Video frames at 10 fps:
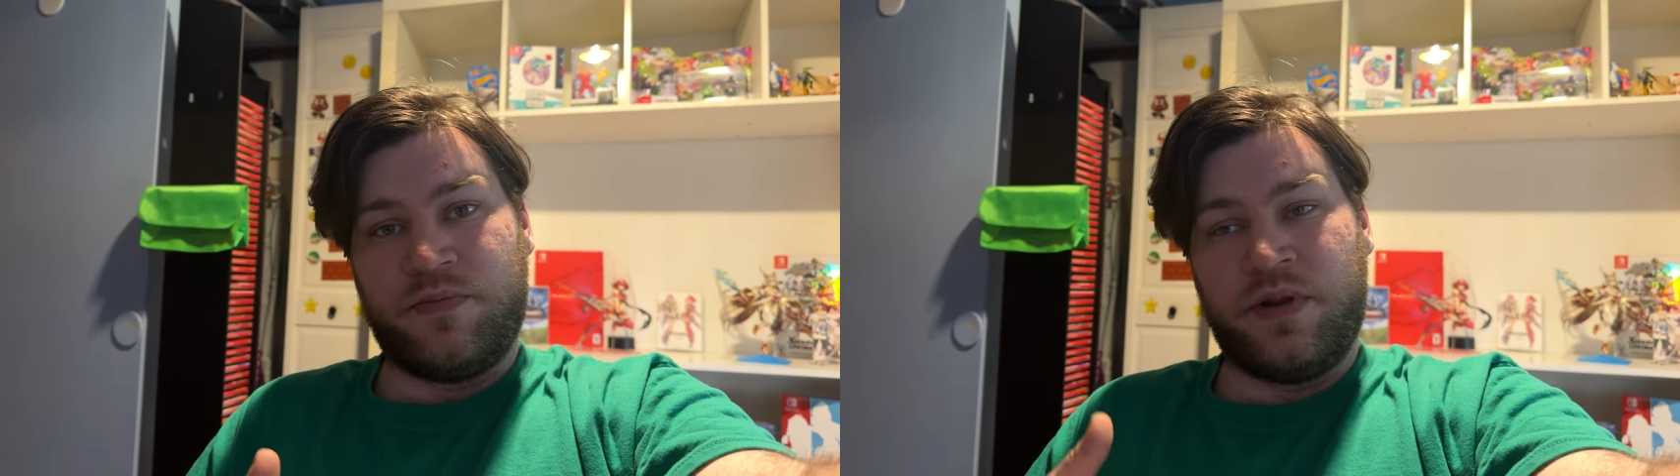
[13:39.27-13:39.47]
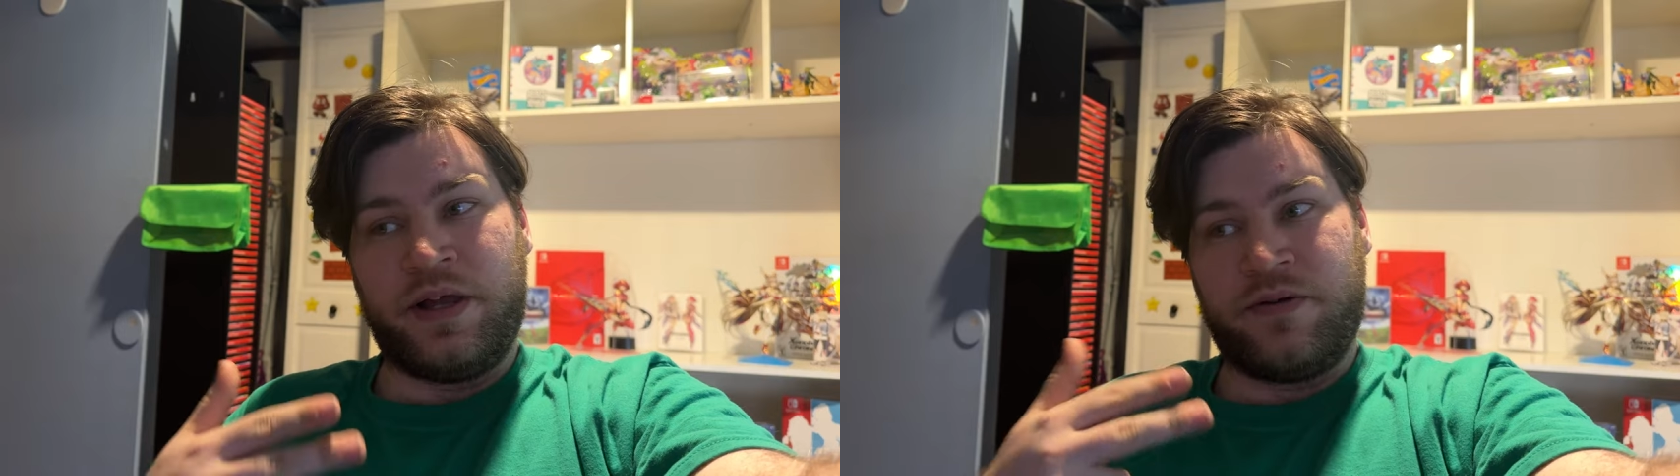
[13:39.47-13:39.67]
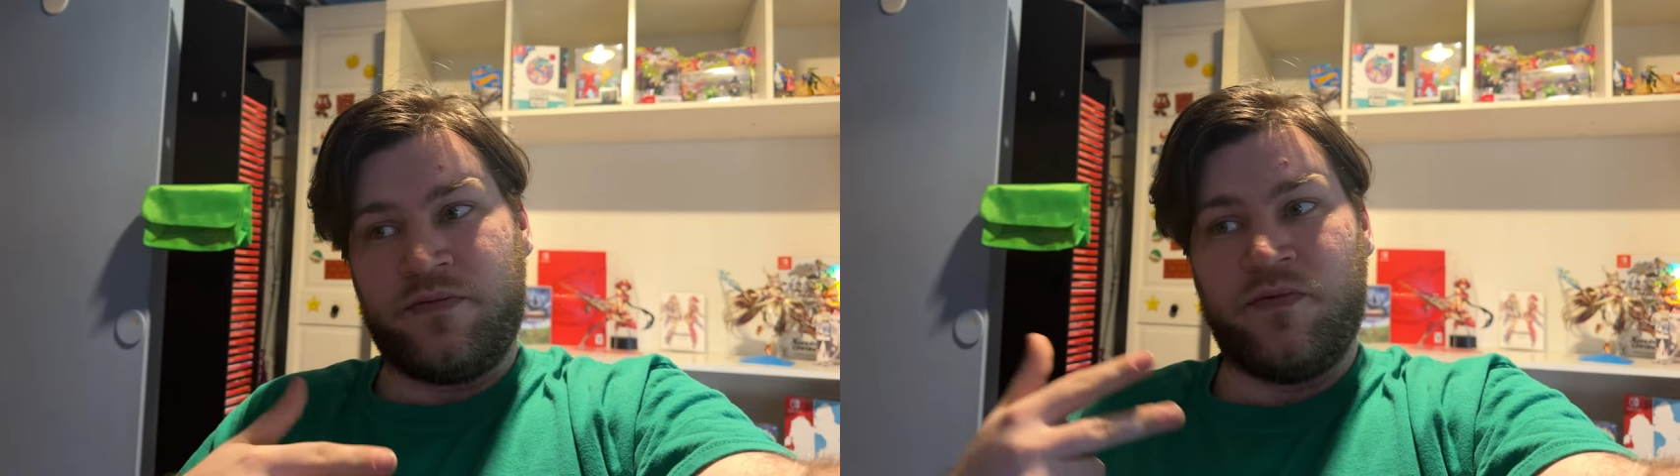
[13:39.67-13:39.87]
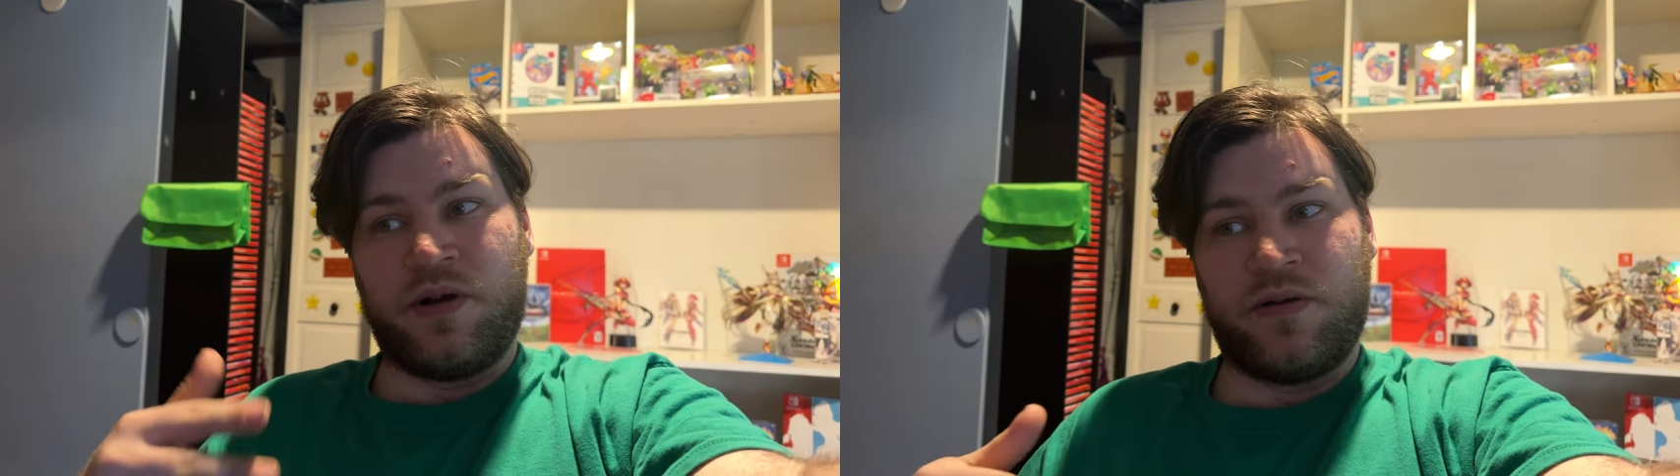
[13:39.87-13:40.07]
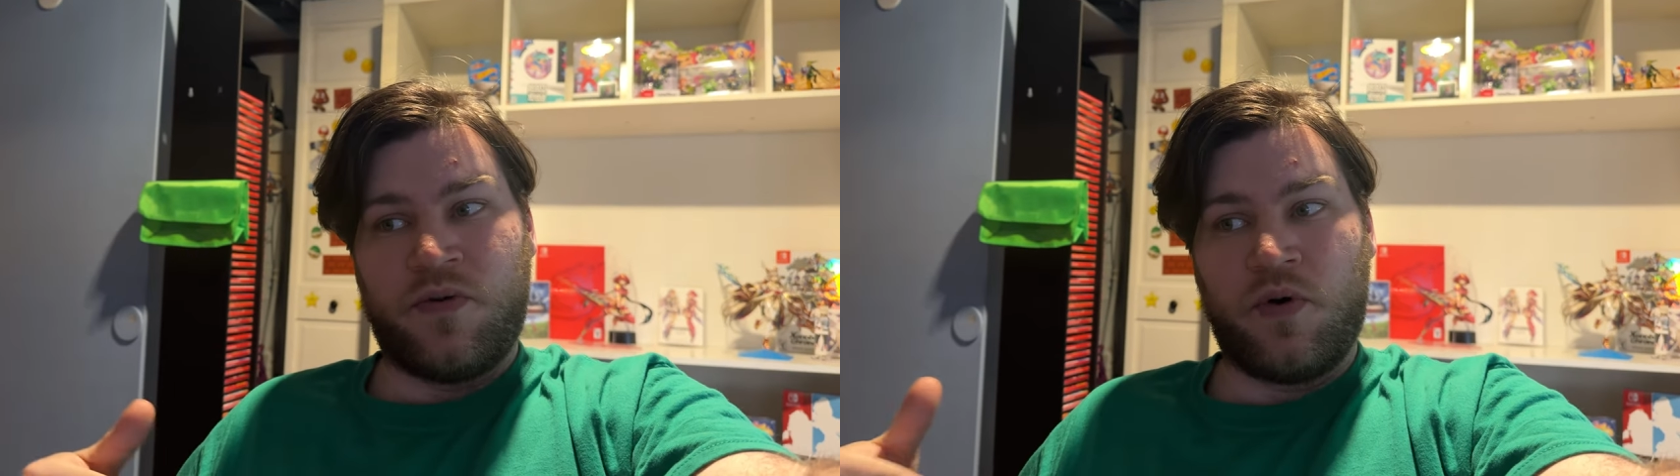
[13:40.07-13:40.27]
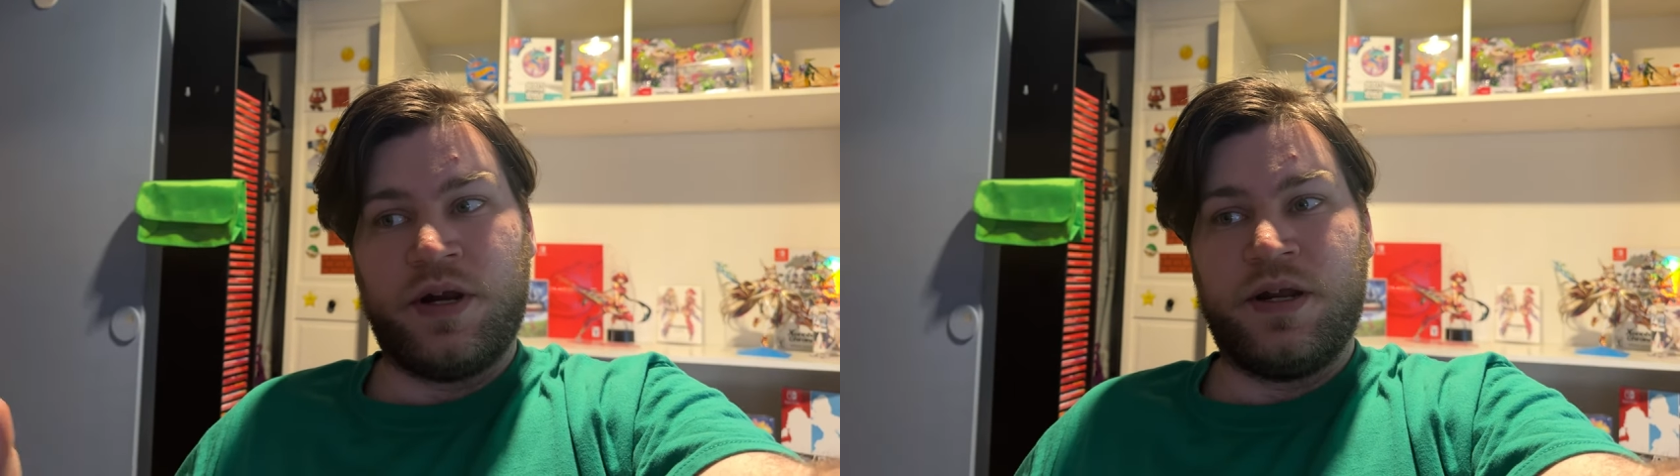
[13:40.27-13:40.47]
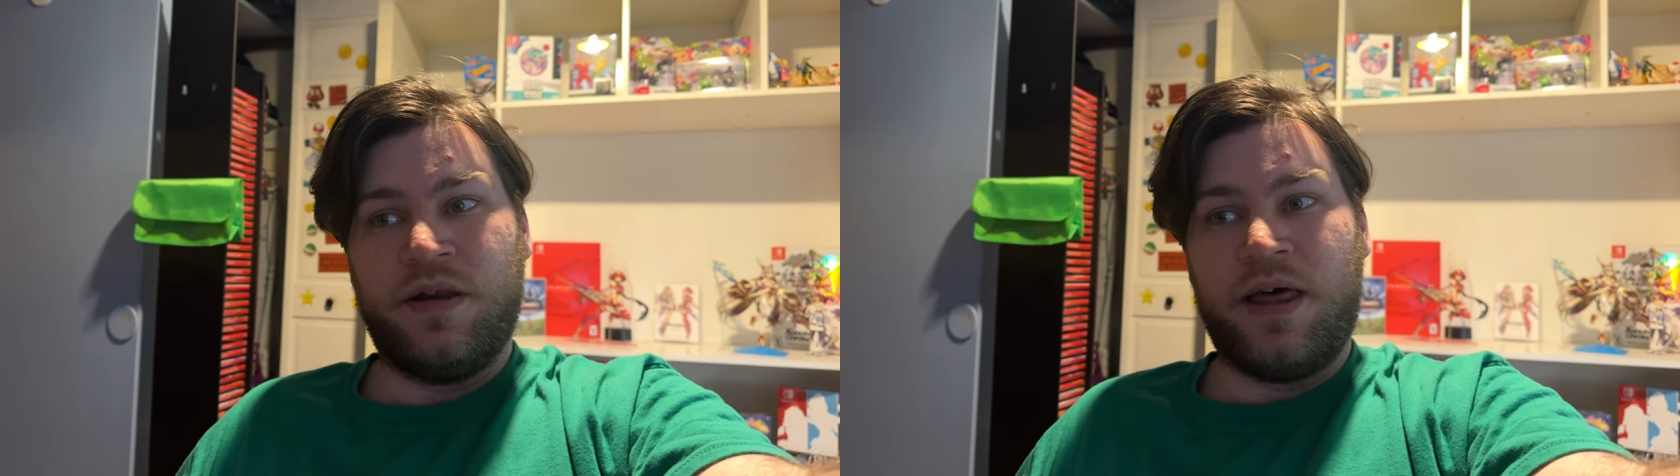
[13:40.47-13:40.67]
like recorded